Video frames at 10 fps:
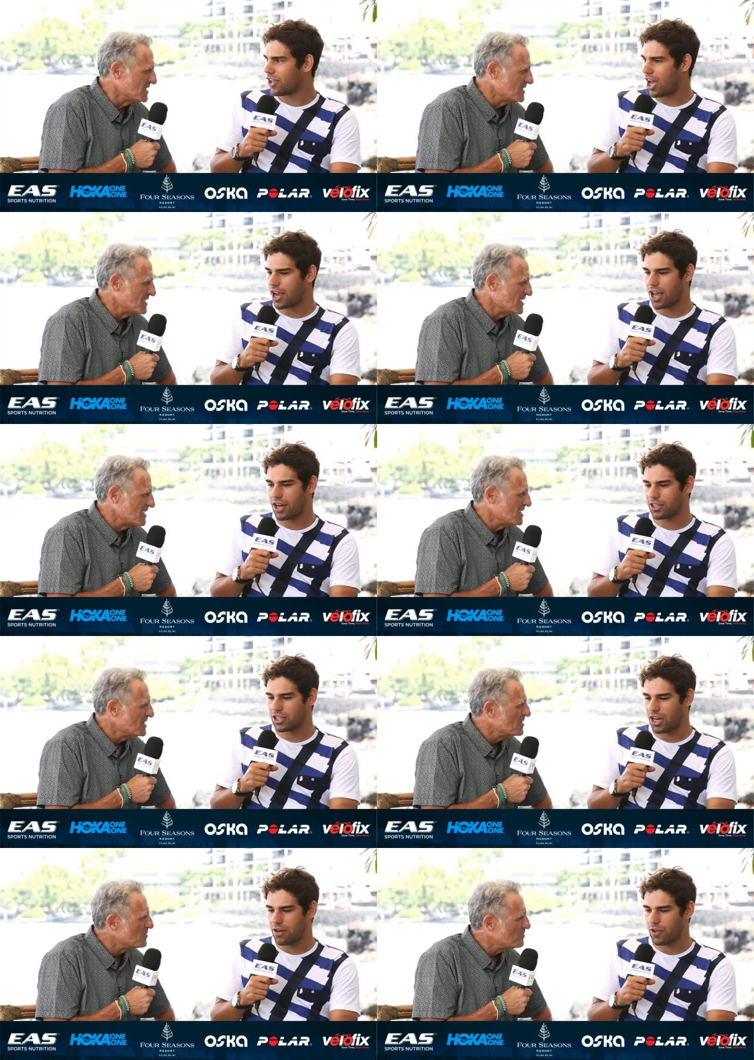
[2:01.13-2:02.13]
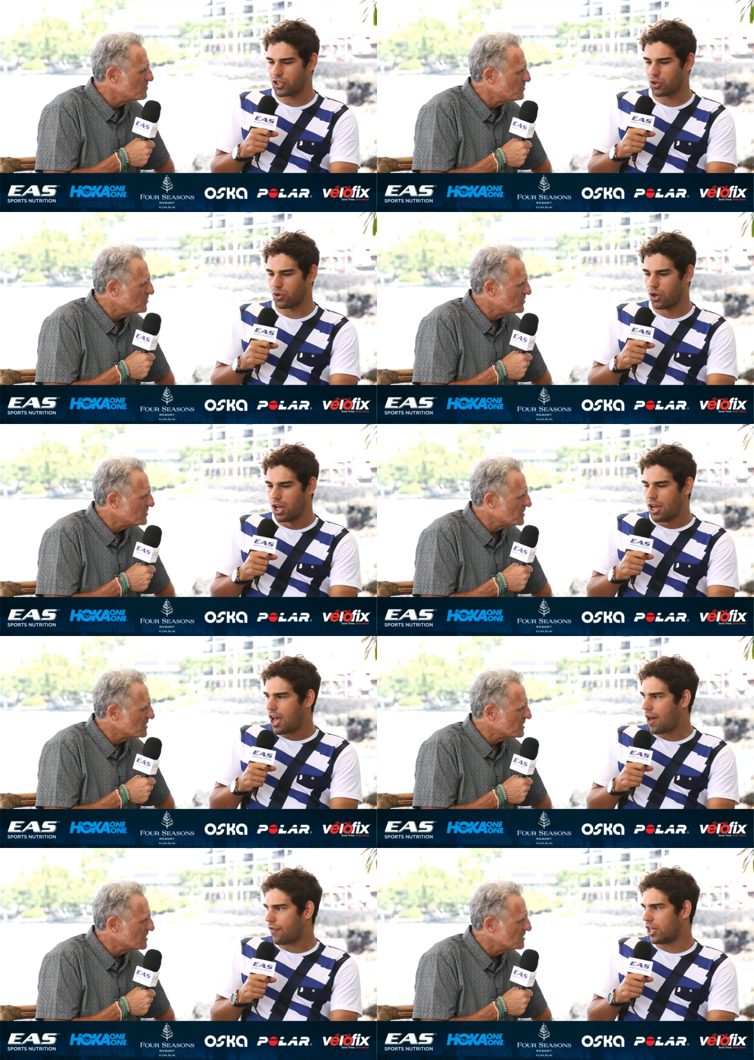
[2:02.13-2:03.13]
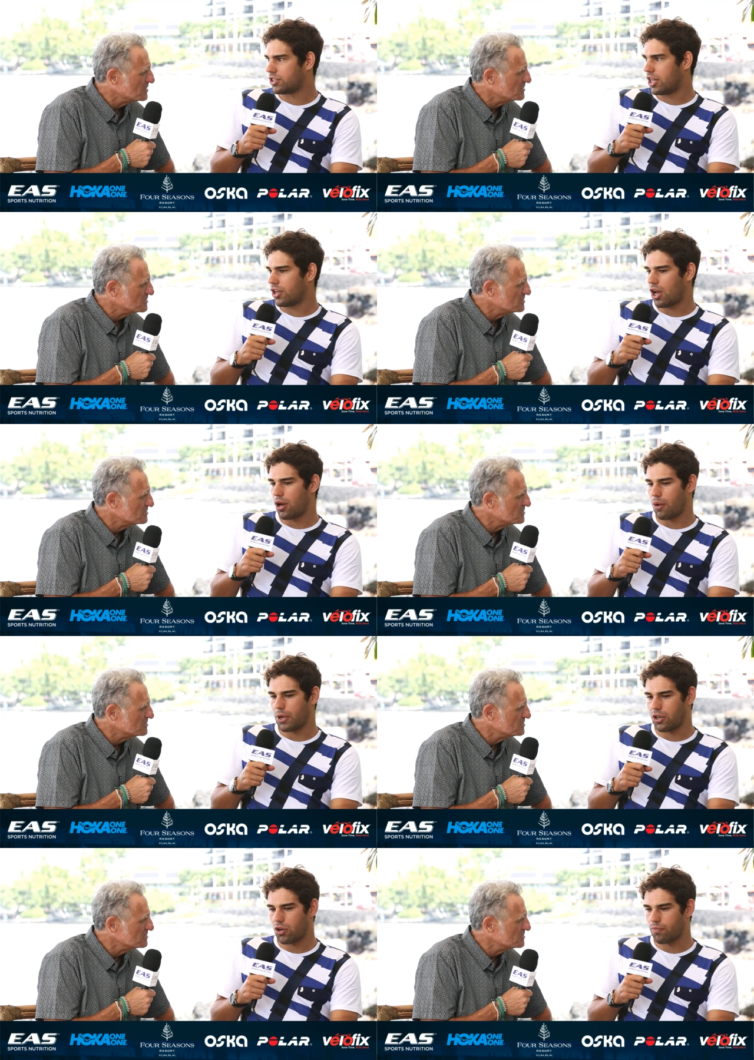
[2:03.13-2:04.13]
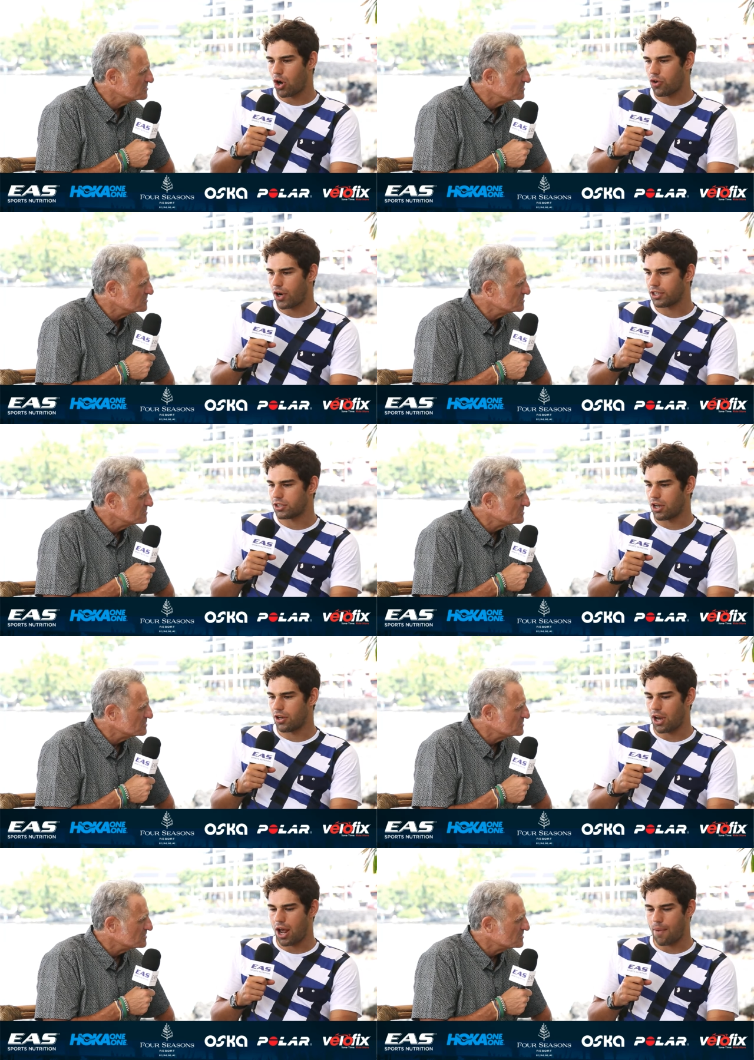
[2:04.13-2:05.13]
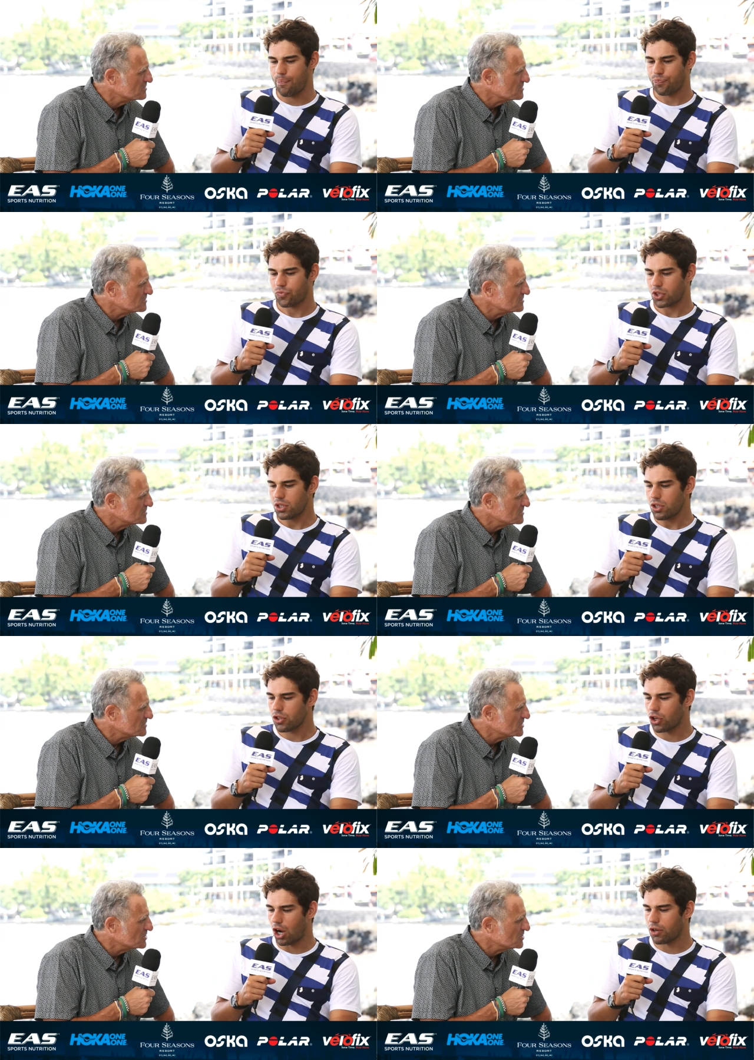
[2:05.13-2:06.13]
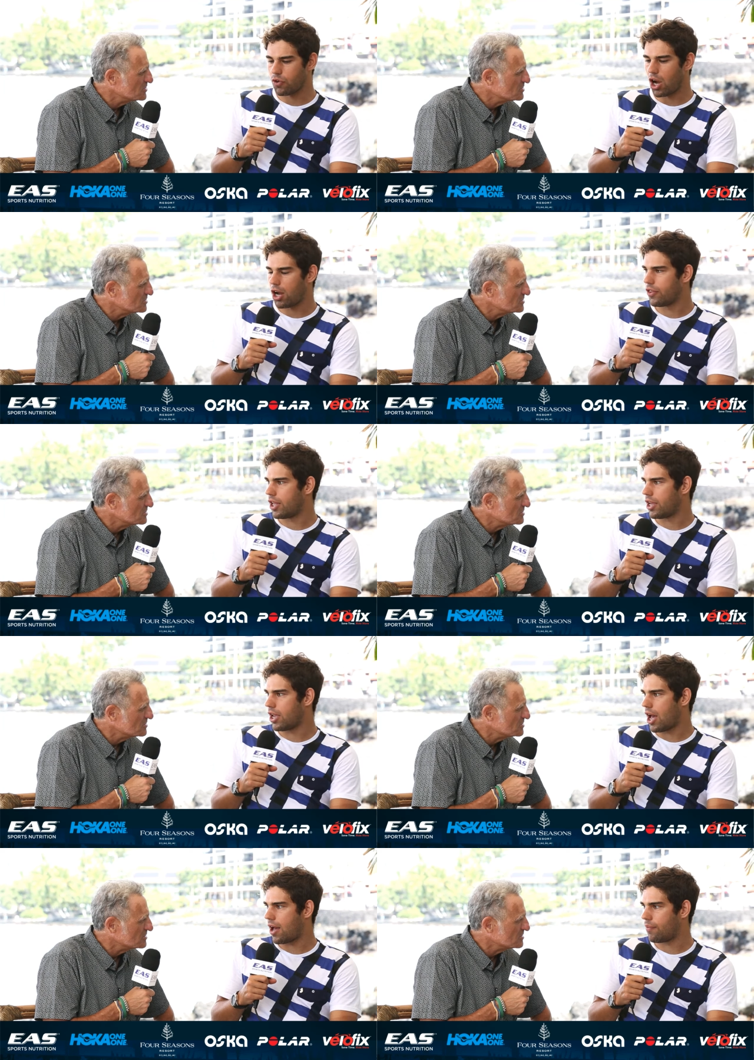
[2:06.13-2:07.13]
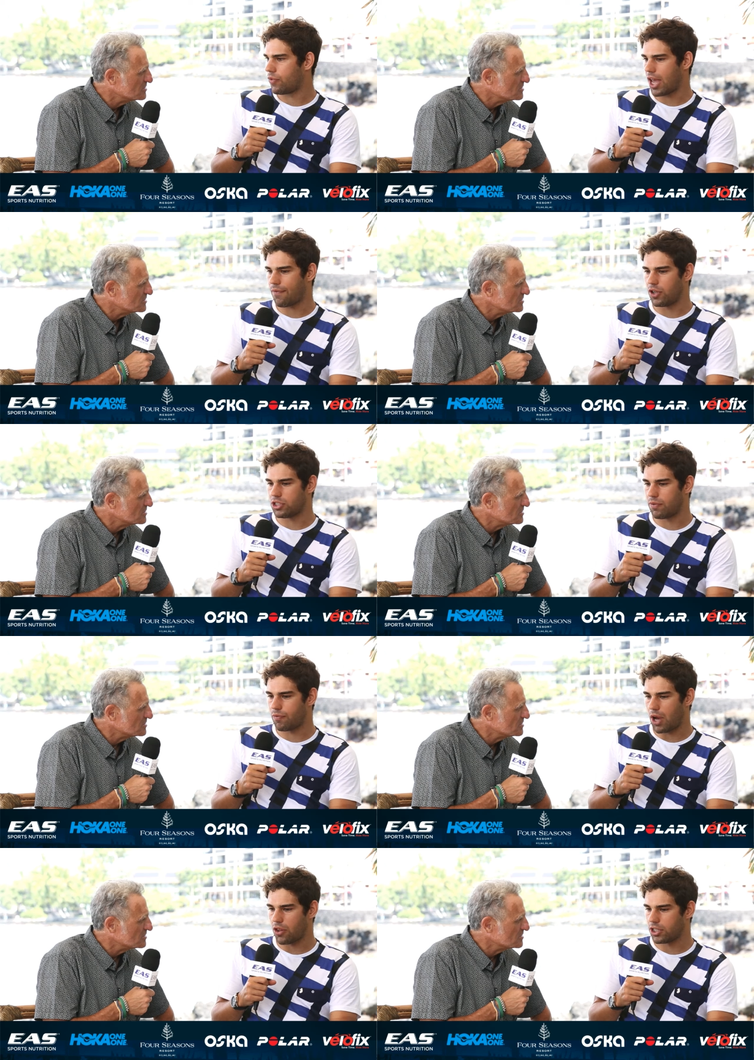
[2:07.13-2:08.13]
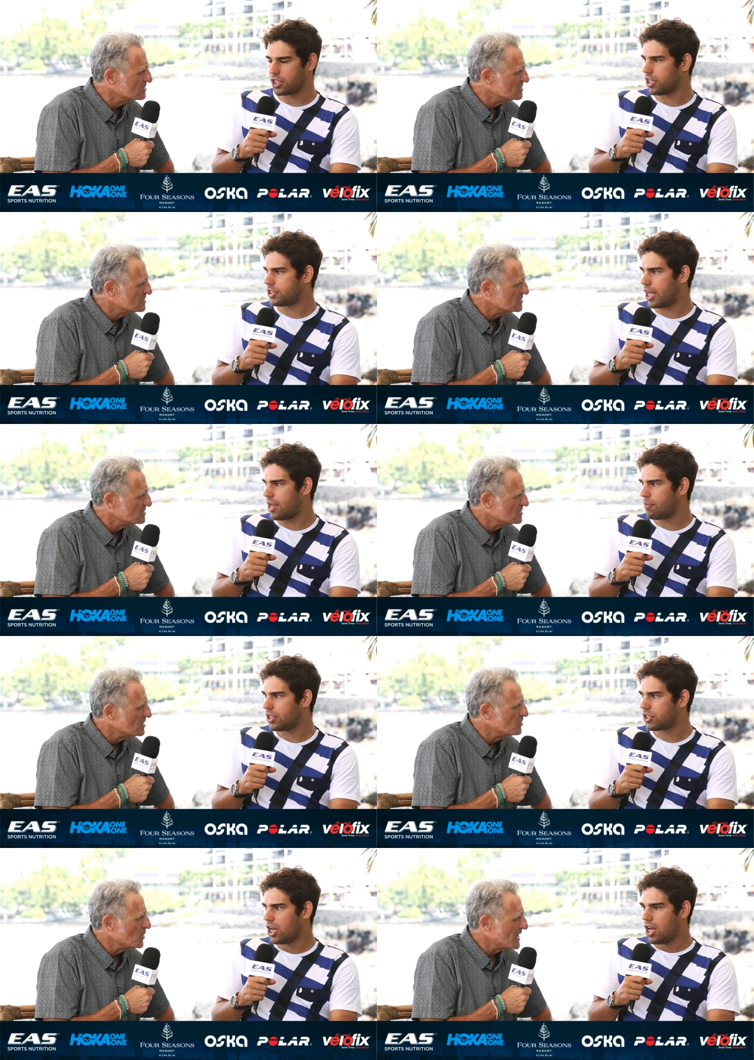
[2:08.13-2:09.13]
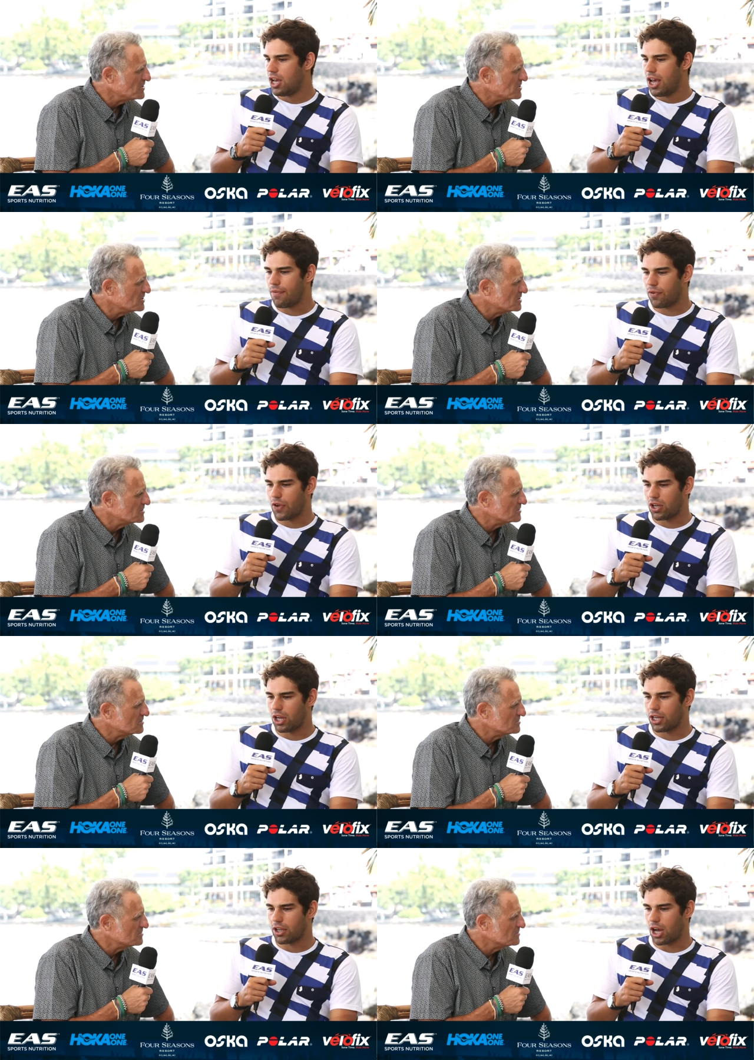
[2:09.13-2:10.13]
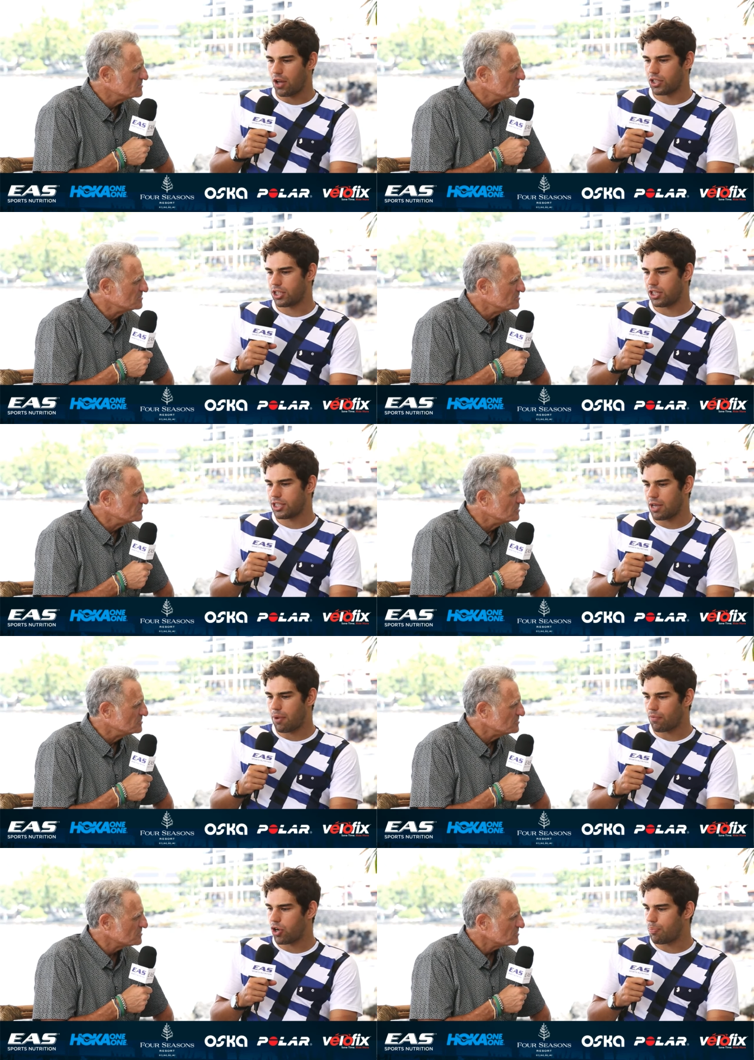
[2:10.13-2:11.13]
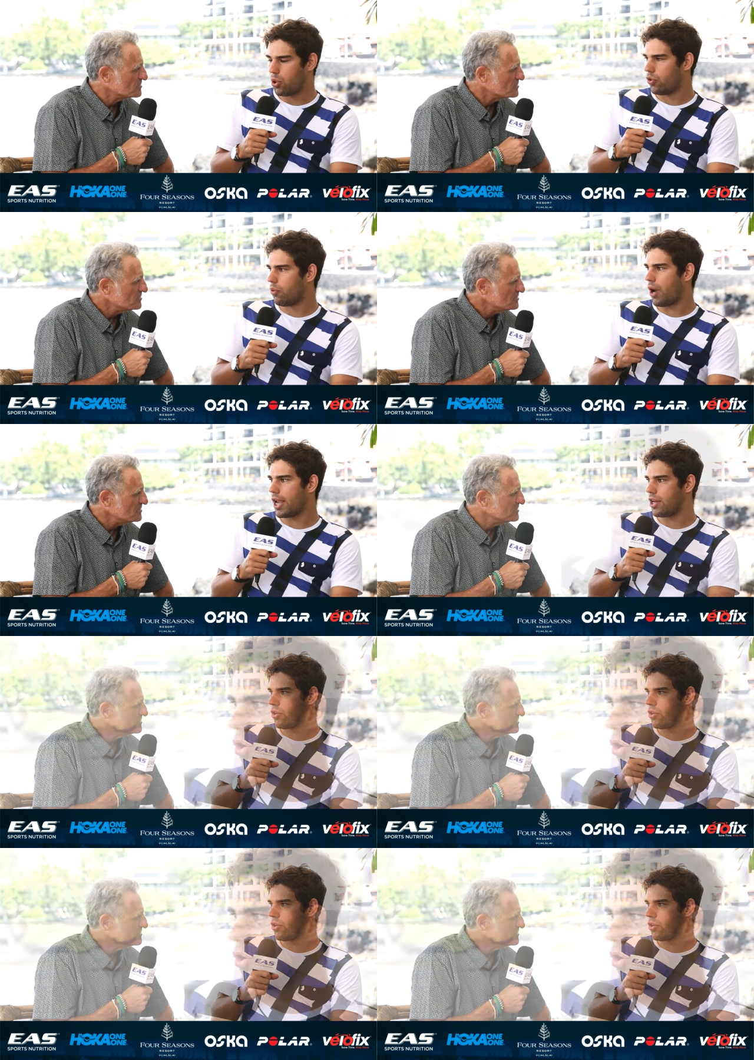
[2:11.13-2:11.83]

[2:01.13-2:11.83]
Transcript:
Speaker 1: Yeah, and it's an individual effort, isn't it? You know, like when you're doing road racing, and you kind of rely on the efforts of others in your team, and right. If you feel like others in your team aren't really pulling the weight